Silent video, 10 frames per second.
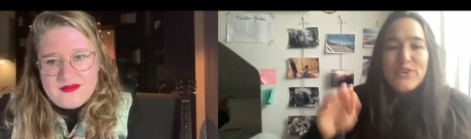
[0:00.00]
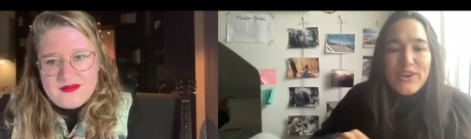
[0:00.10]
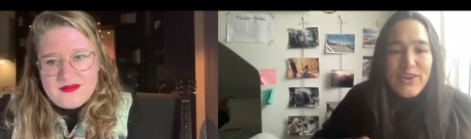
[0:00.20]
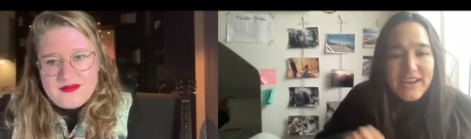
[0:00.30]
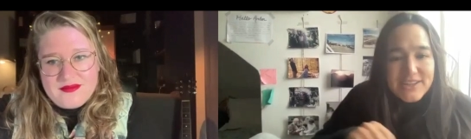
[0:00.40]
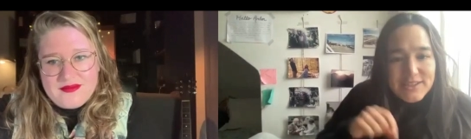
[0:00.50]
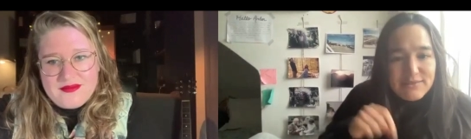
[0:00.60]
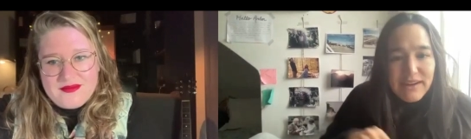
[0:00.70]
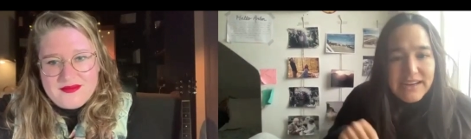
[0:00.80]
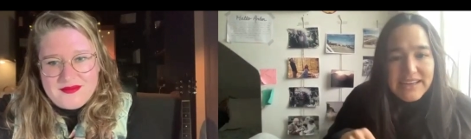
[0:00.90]
Speaker 1: or not you're actually
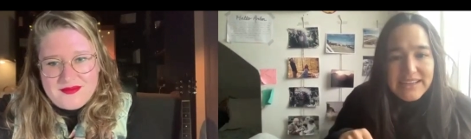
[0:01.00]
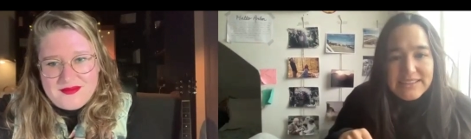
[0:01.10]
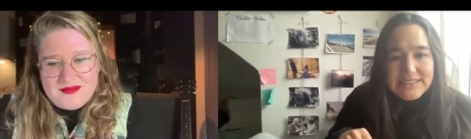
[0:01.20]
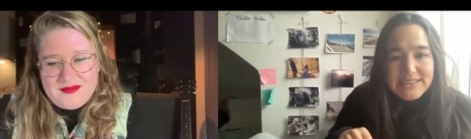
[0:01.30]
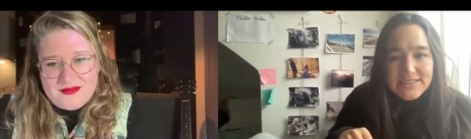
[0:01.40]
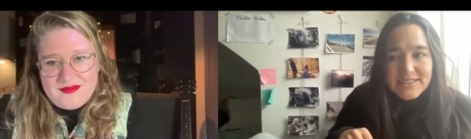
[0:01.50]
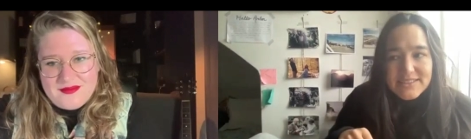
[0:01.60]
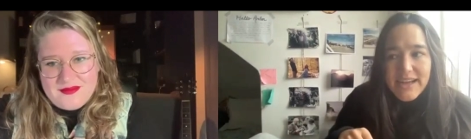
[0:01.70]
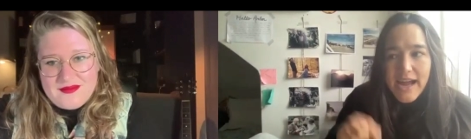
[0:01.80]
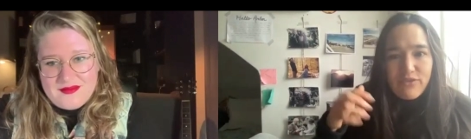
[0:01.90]
writing it
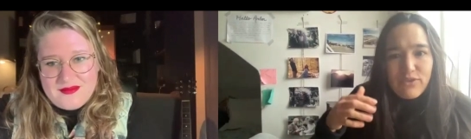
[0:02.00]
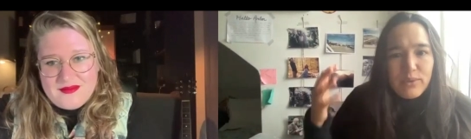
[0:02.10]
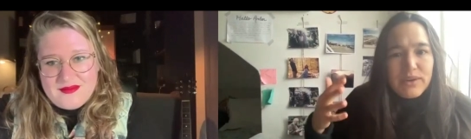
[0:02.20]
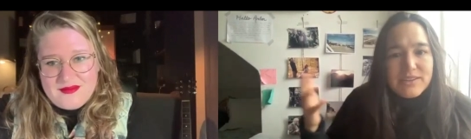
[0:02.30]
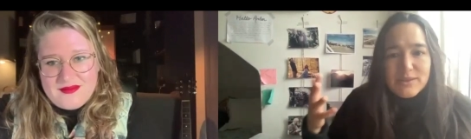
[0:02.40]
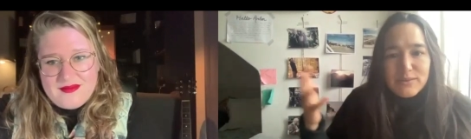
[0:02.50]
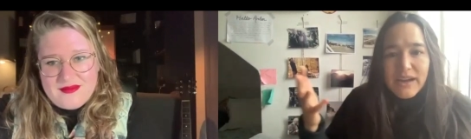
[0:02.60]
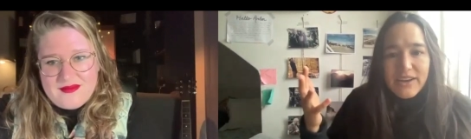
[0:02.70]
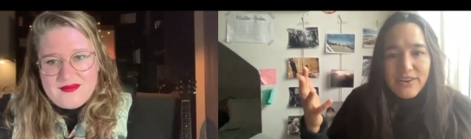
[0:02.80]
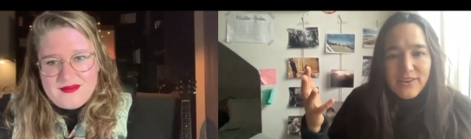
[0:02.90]
everyone is a
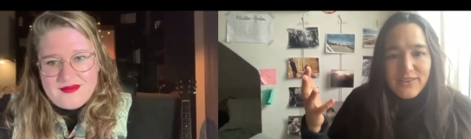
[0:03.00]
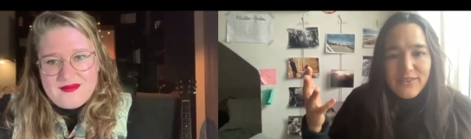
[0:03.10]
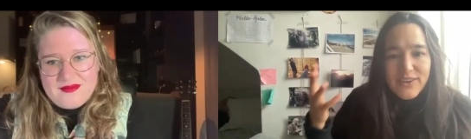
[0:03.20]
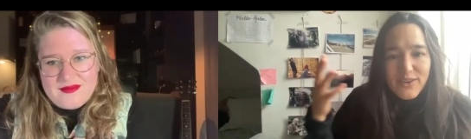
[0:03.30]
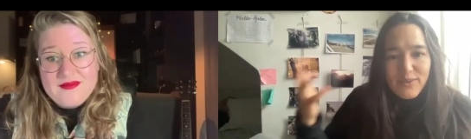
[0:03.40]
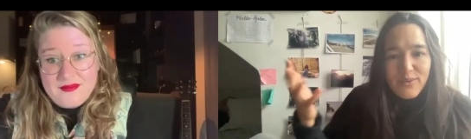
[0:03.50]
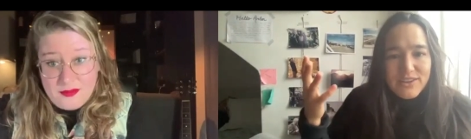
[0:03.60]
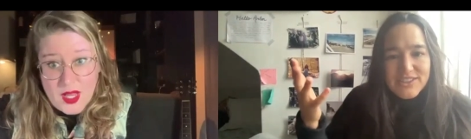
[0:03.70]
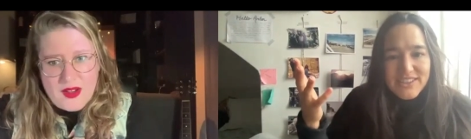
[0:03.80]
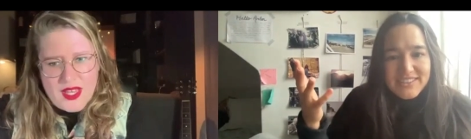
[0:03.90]
writer when you're mm, oh, watching
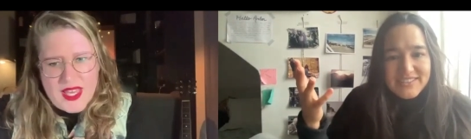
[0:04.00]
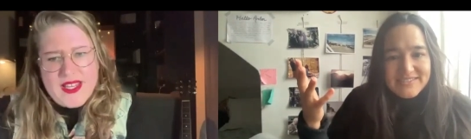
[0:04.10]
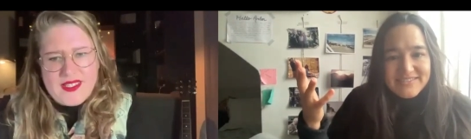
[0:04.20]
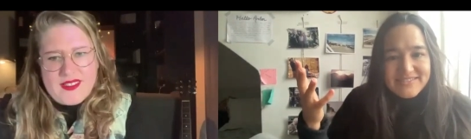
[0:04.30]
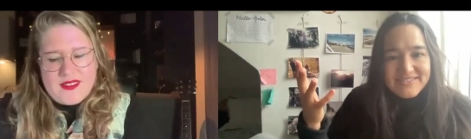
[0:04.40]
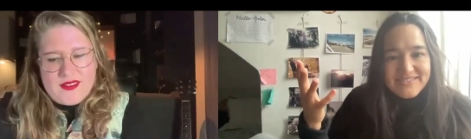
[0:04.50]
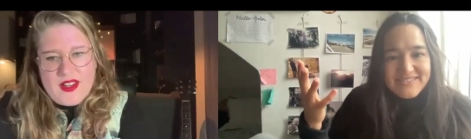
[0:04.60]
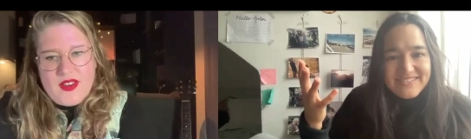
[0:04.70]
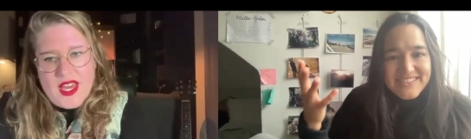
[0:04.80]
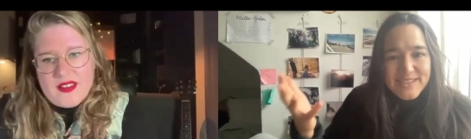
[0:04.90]
oh yes oh
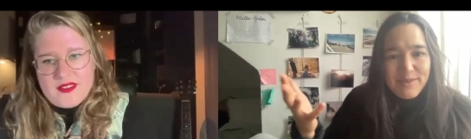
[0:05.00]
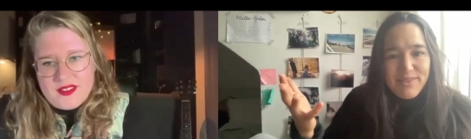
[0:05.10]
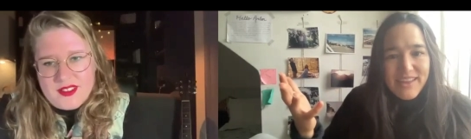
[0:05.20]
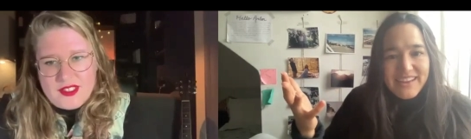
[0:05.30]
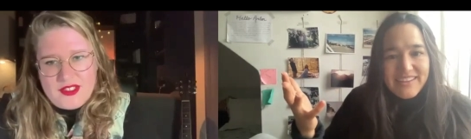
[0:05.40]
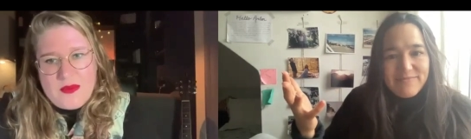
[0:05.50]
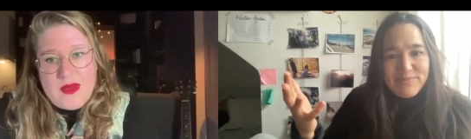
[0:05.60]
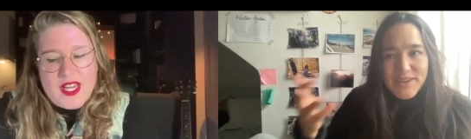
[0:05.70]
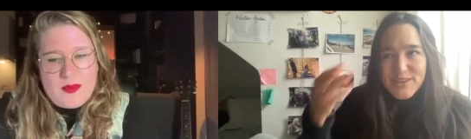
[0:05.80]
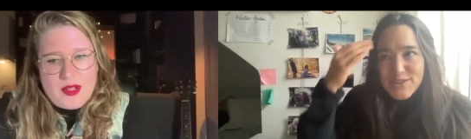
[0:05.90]
yeah something. you make
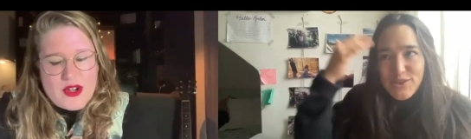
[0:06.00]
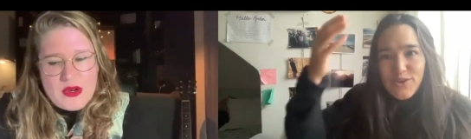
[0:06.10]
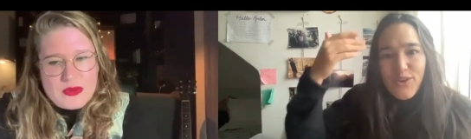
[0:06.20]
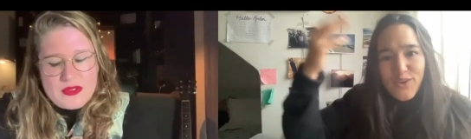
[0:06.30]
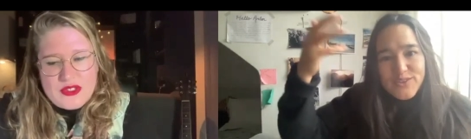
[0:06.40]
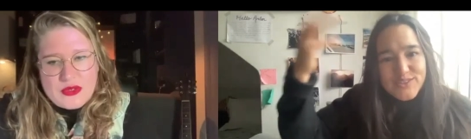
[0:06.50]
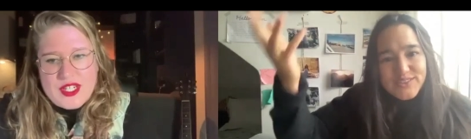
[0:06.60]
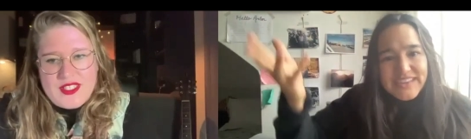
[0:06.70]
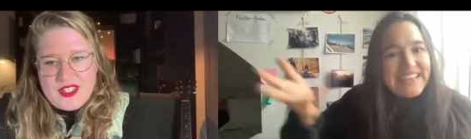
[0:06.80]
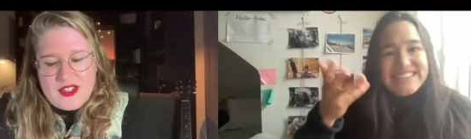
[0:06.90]
Speaker 2: up your own stories
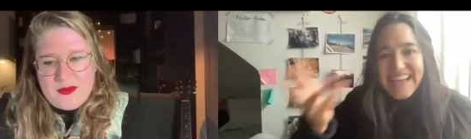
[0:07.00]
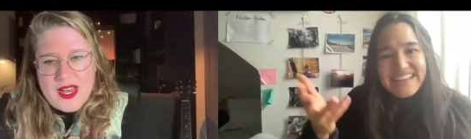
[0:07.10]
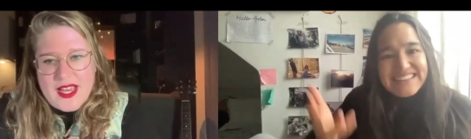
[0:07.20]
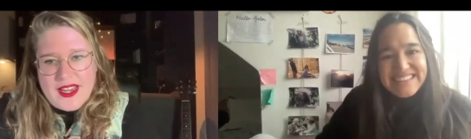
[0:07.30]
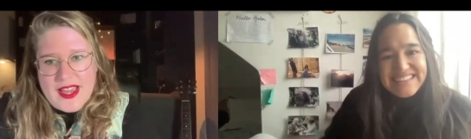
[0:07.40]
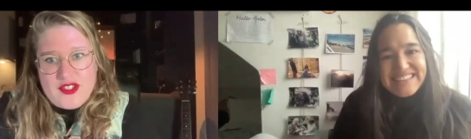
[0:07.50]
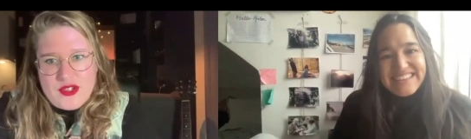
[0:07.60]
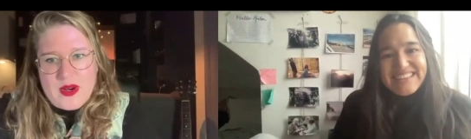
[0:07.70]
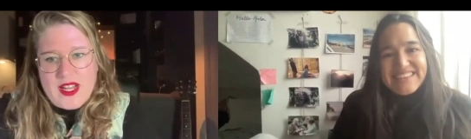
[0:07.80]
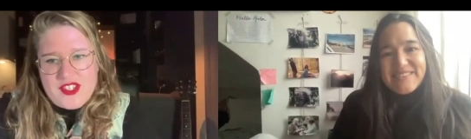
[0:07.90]
in your mind as you
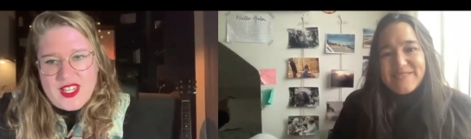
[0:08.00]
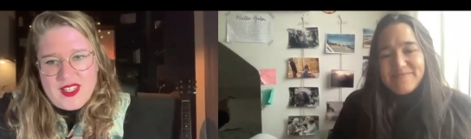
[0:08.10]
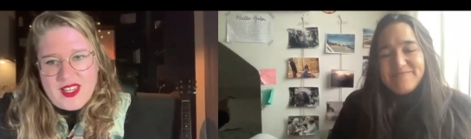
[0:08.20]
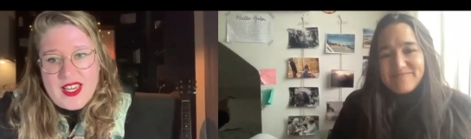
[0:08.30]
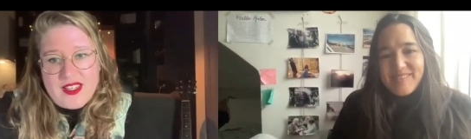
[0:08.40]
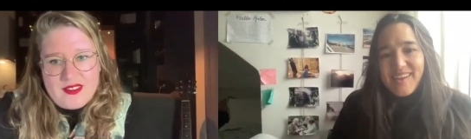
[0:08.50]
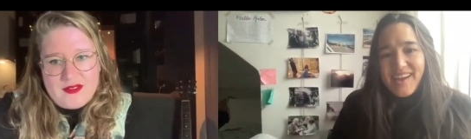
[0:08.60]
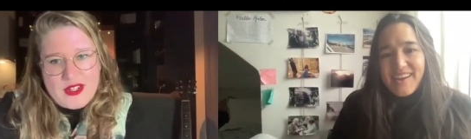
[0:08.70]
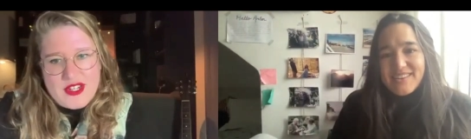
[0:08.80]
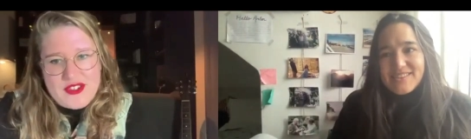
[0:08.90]
watch it
Speaker 1: yeah
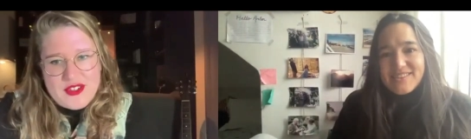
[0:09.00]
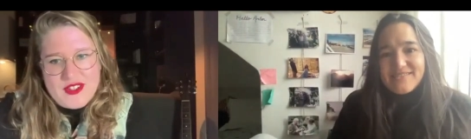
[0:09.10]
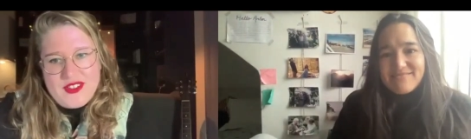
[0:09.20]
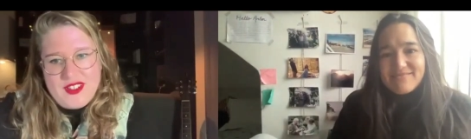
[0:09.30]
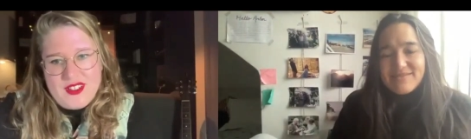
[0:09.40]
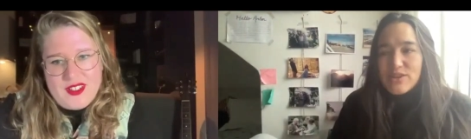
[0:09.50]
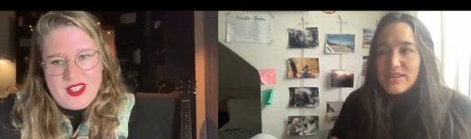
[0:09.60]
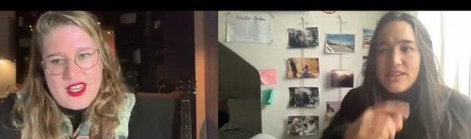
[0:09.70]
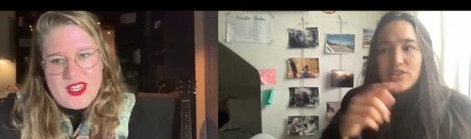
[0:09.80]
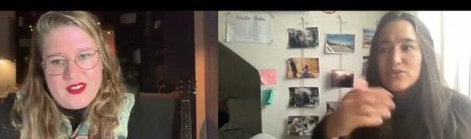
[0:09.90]
yeah so yeah. i
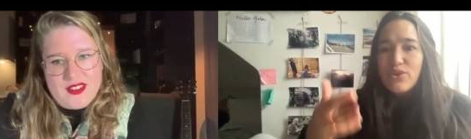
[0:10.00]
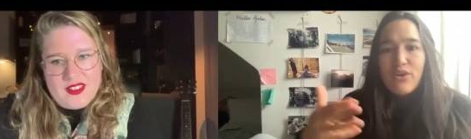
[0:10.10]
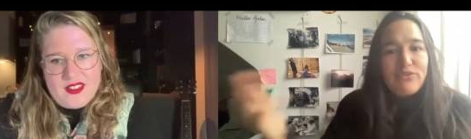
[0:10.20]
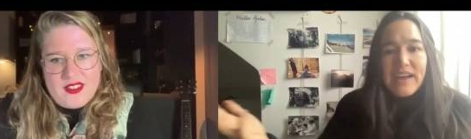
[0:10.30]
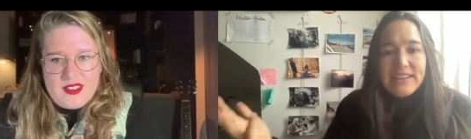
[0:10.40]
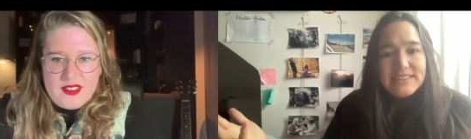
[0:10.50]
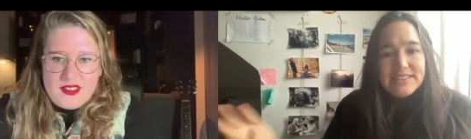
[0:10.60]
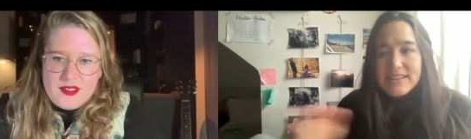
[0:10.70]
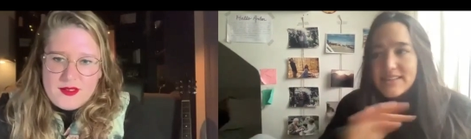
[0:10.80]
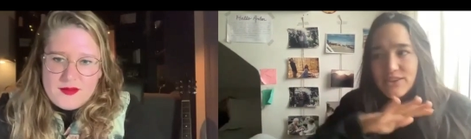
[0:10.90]
think those are all valid
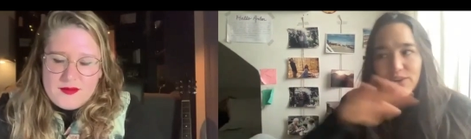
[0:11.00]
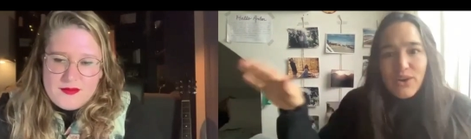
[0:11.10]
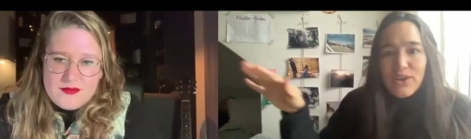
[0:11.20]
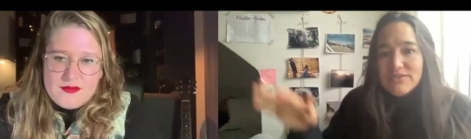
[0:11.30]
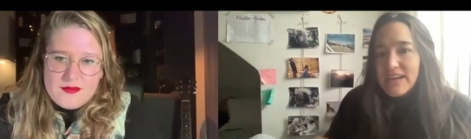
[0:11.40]
i think they're all